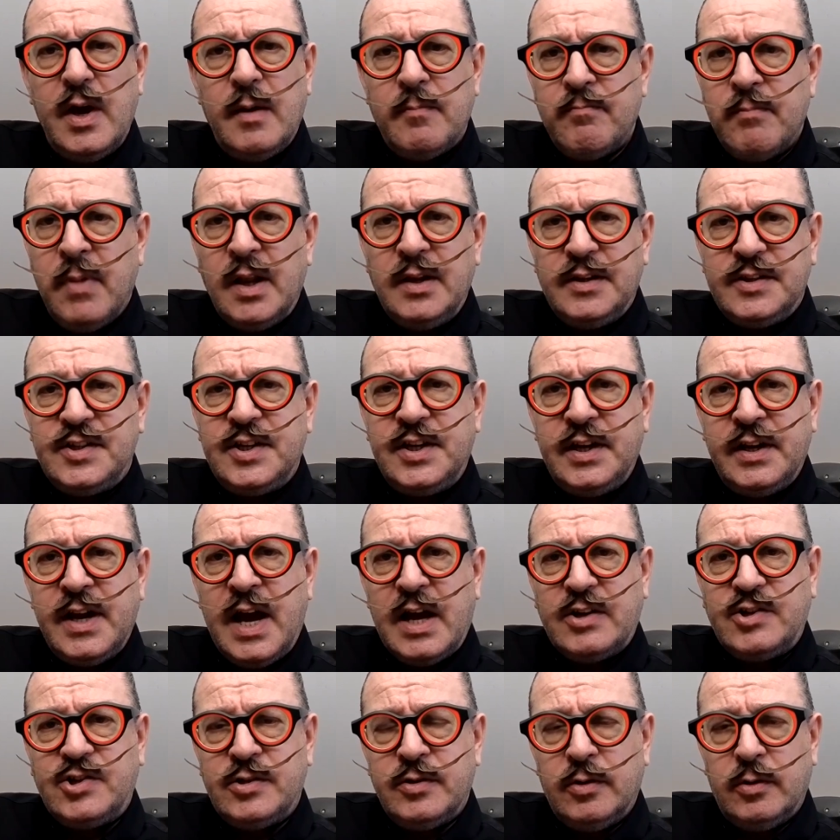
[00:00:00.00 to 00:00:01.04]

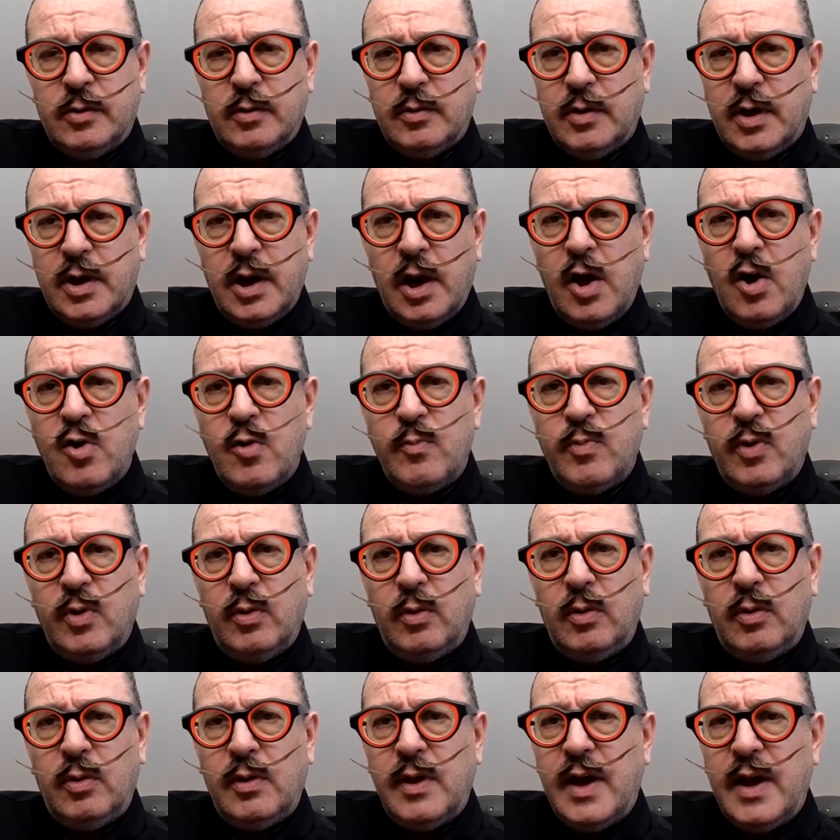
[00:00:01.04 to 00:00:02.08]
multinational
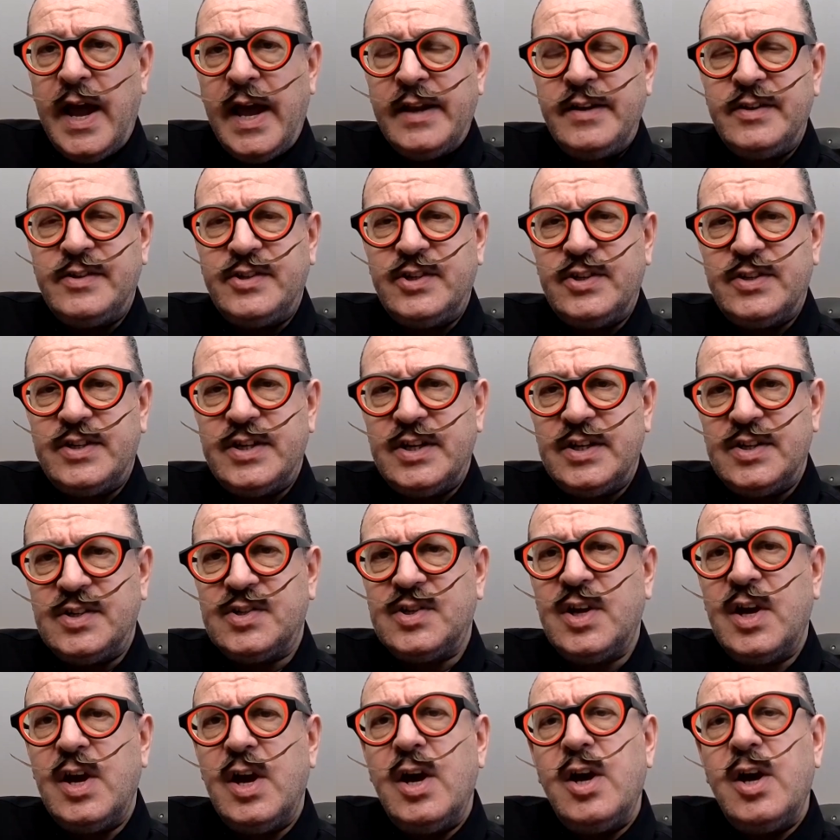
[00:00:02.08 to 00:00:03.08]
global entities